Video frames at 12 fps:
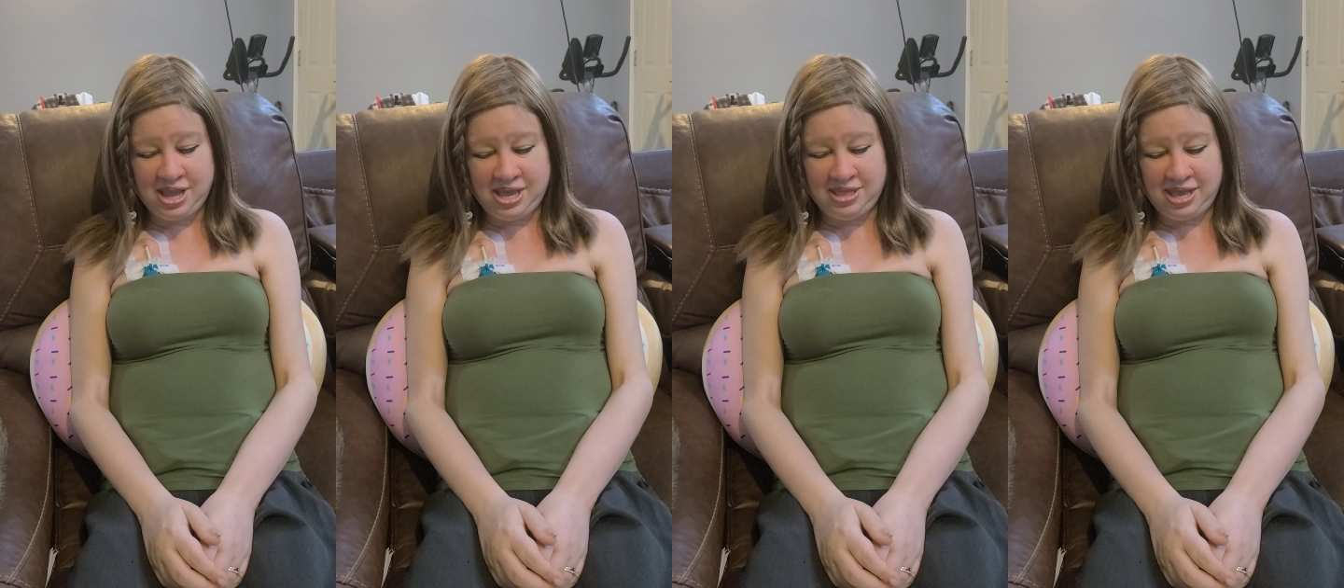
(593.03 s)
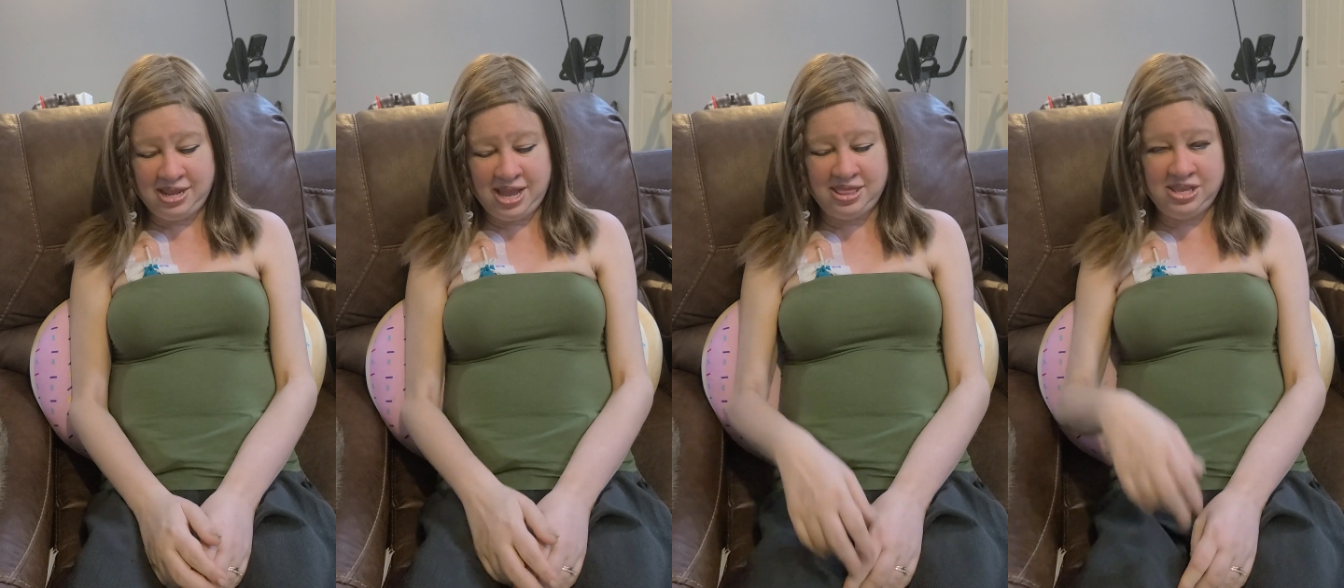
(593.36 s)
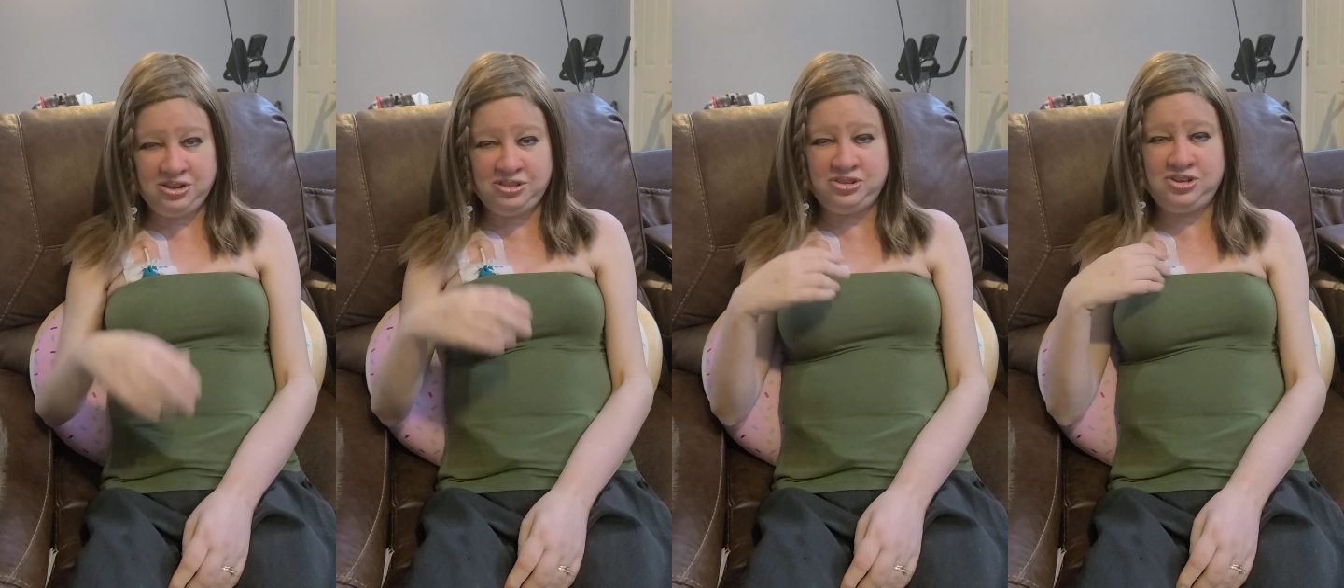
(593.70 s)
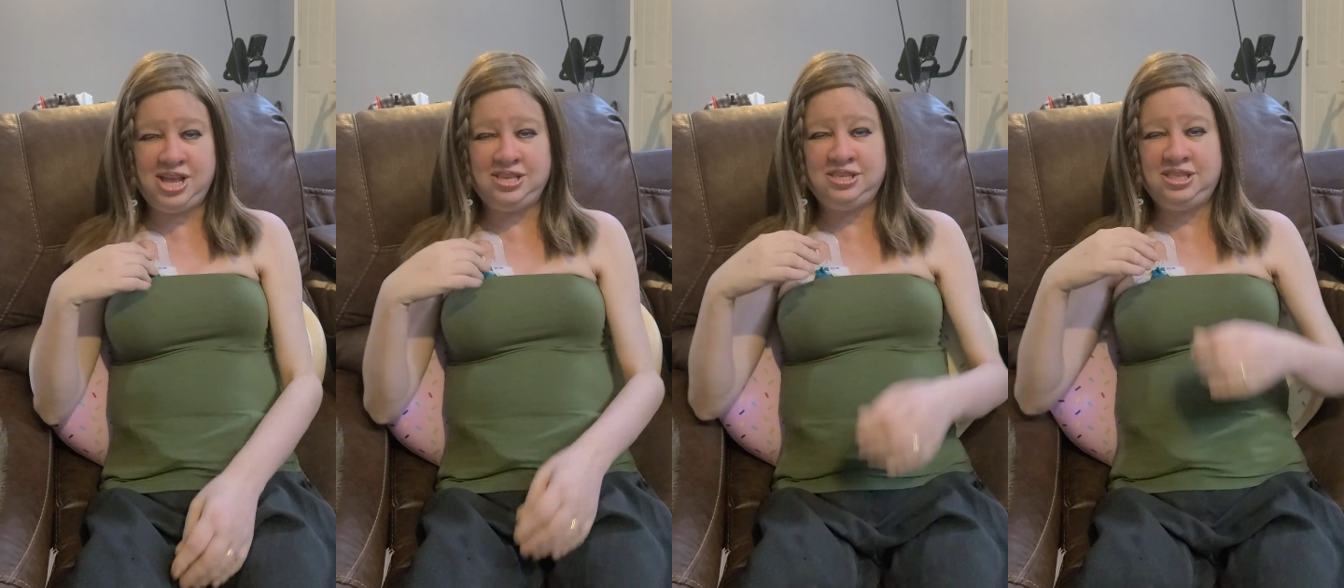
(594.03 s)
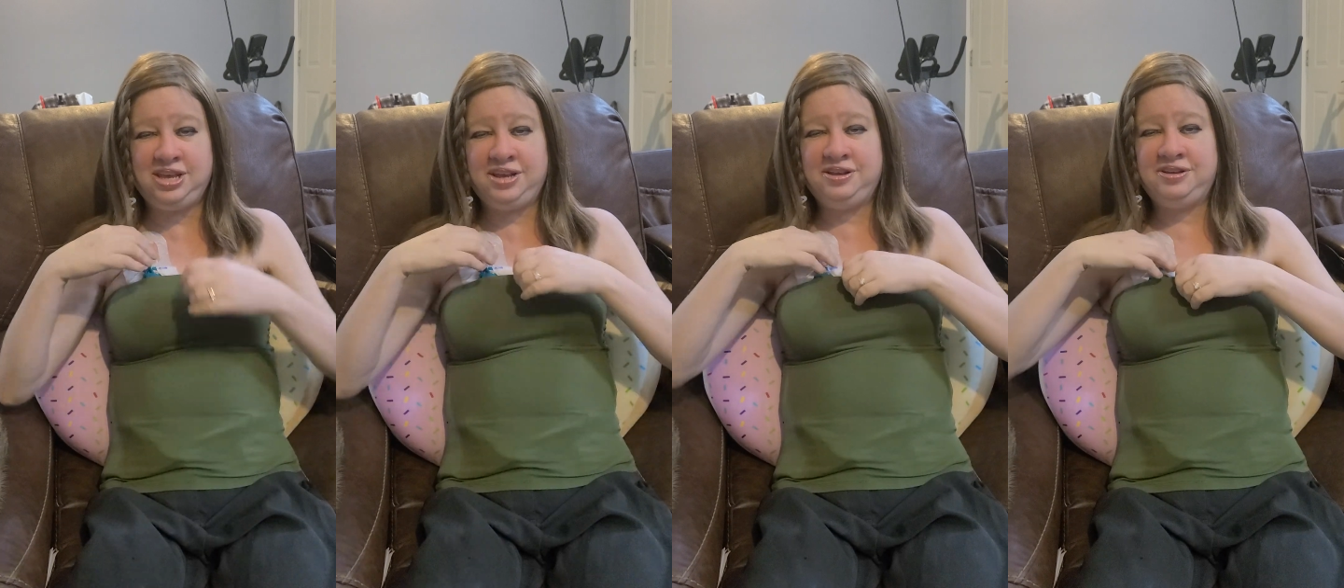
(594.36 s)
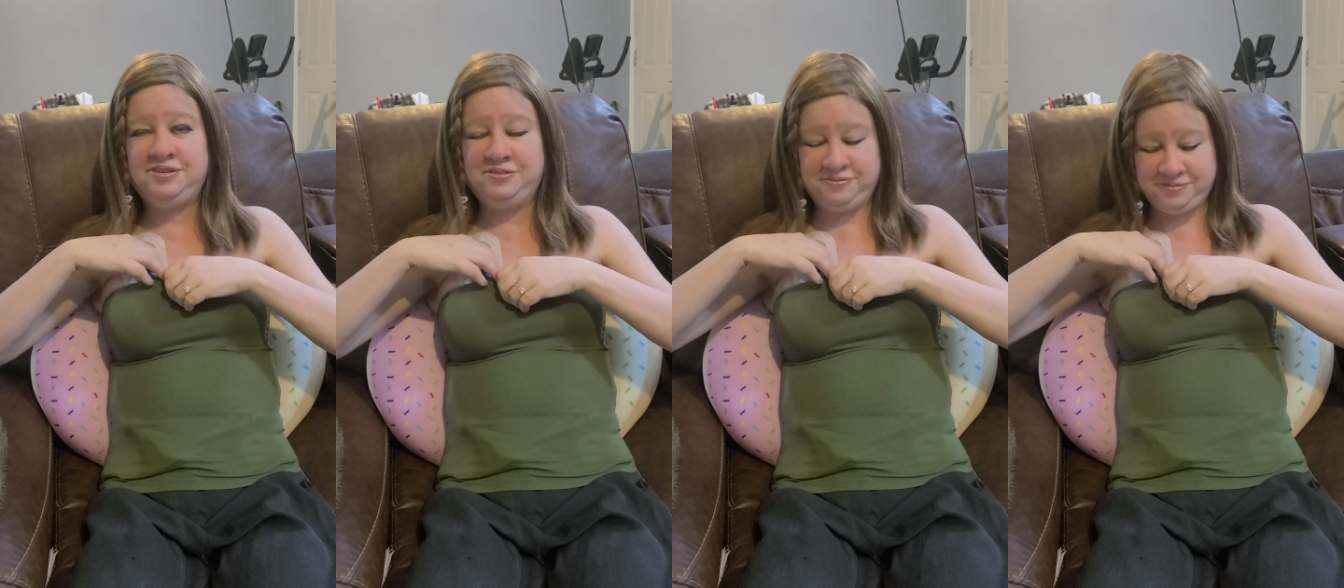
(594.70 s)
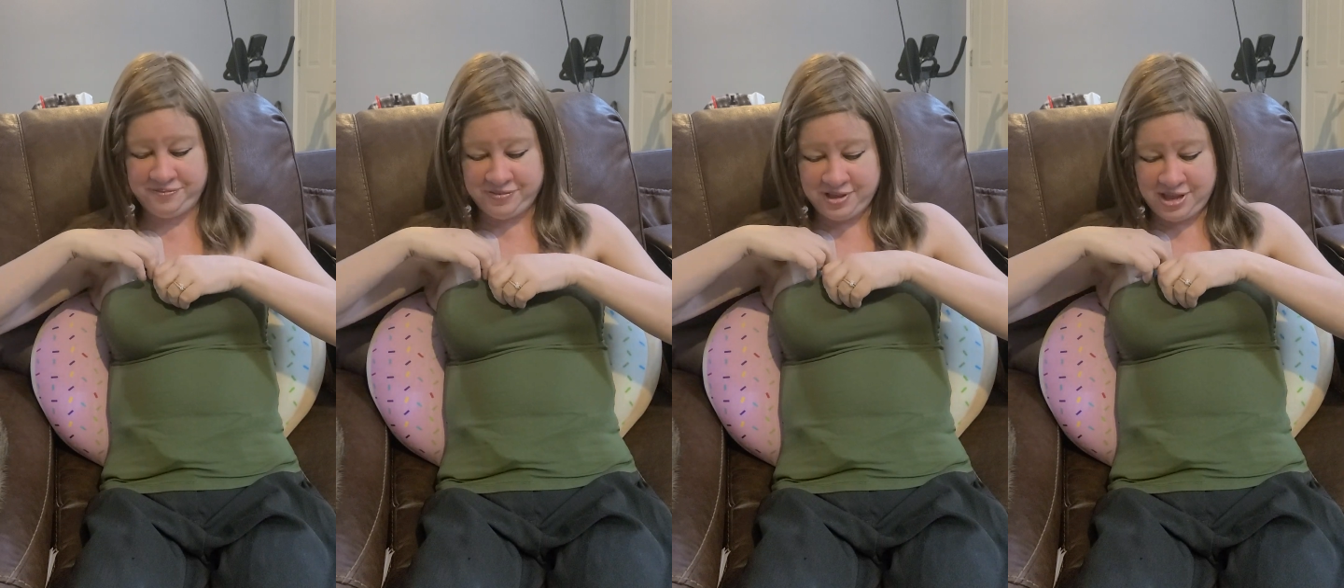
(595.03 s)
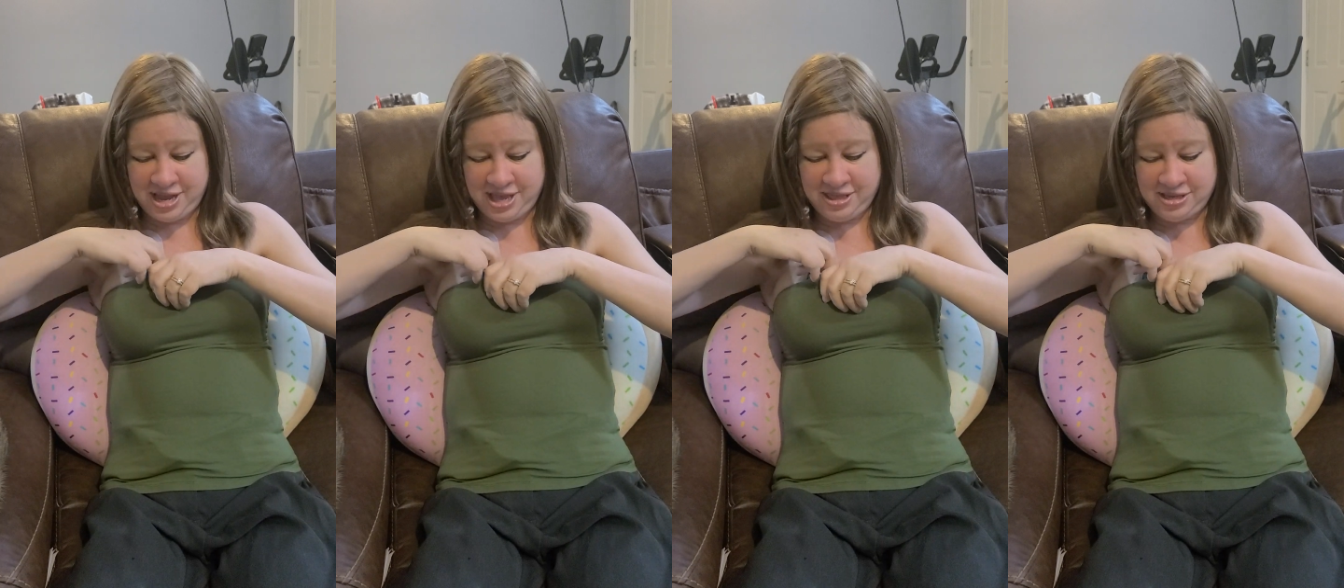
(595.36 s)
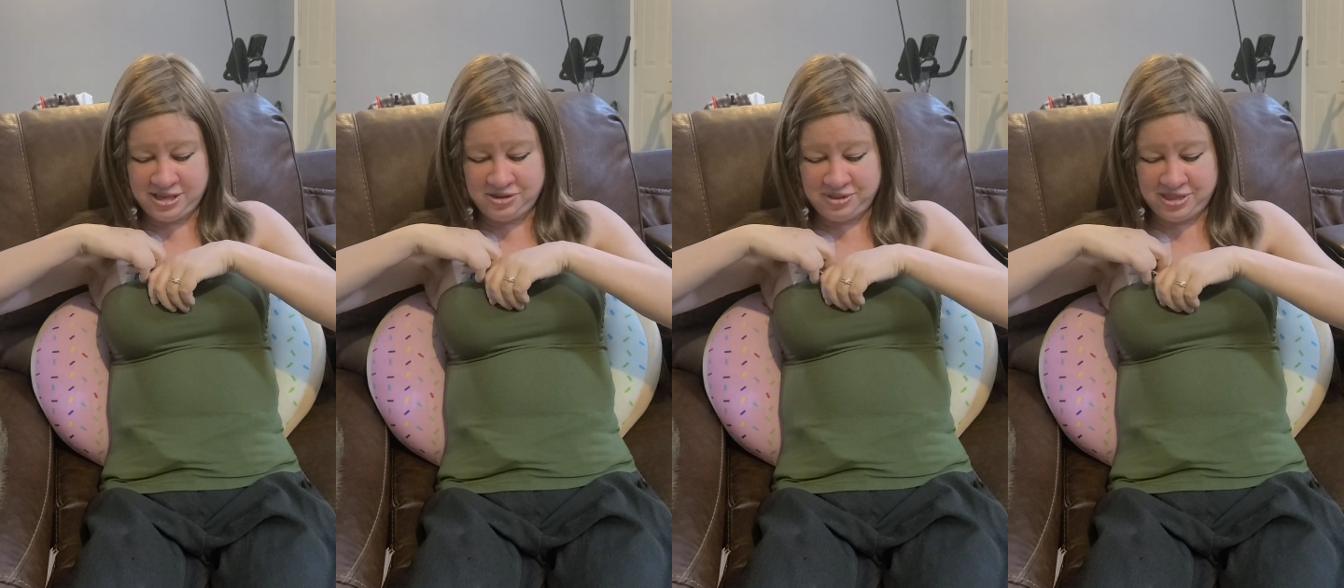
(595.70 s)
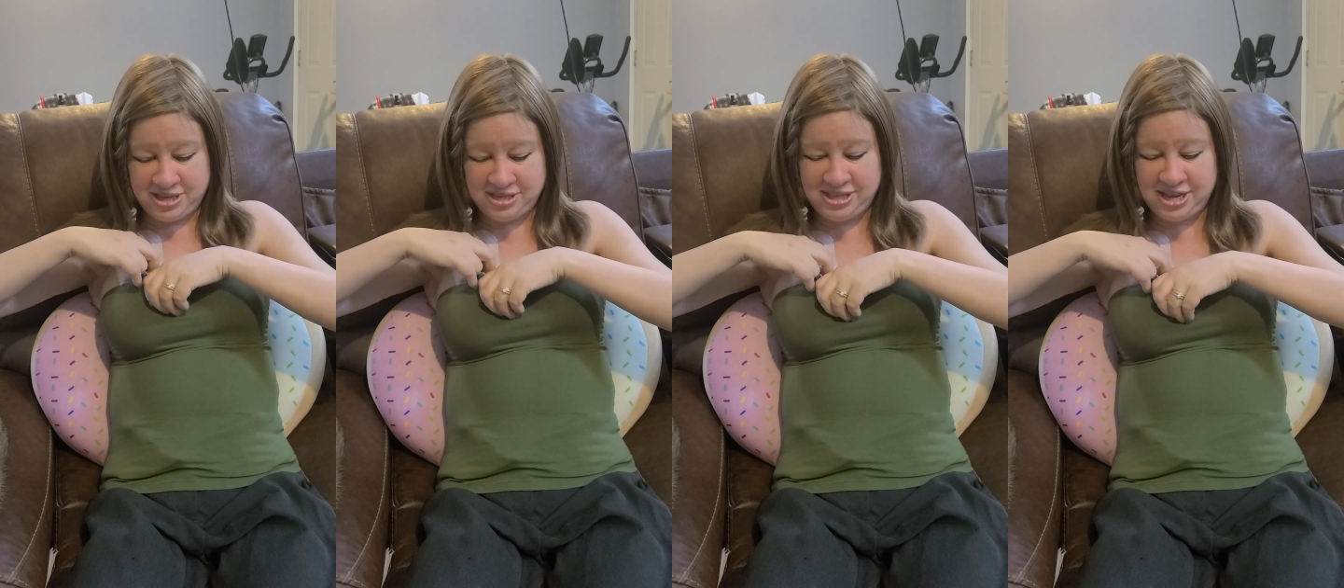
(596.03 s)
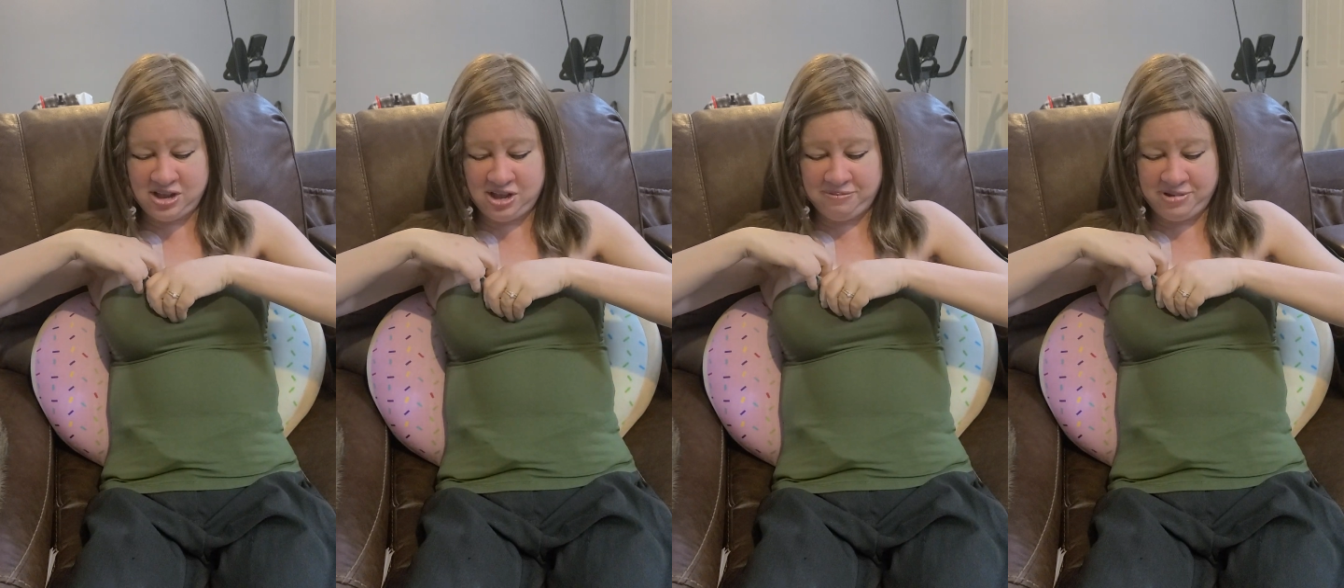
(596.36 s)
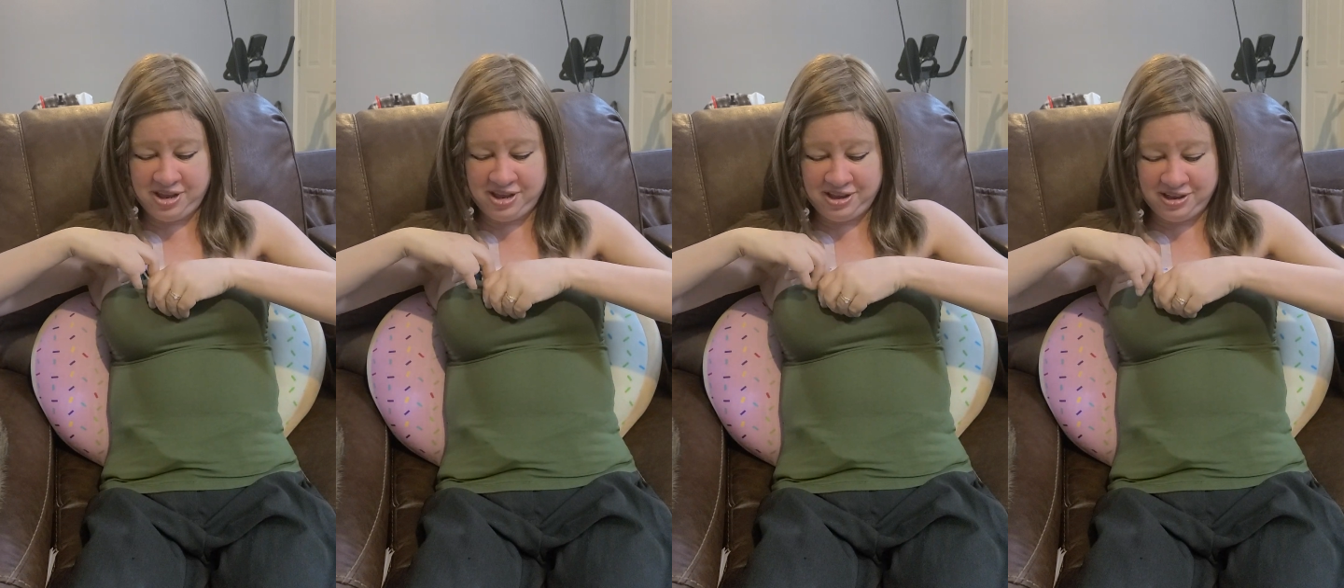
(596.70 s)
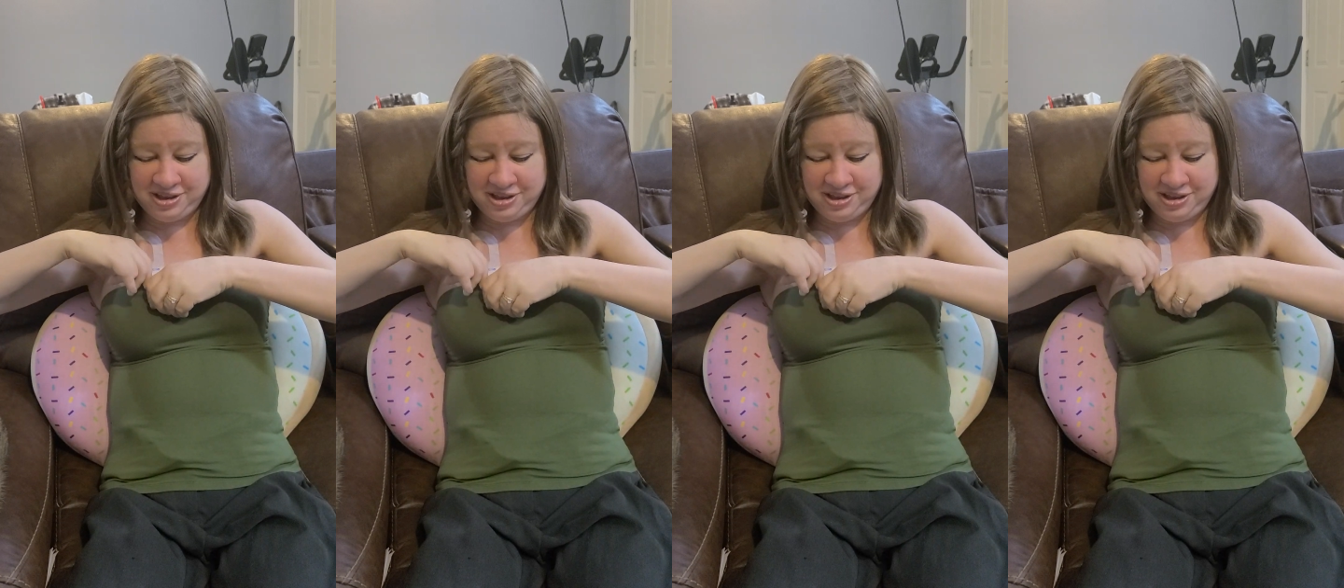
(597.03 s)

And then they had to do the chest thing. And this is what they stick on me.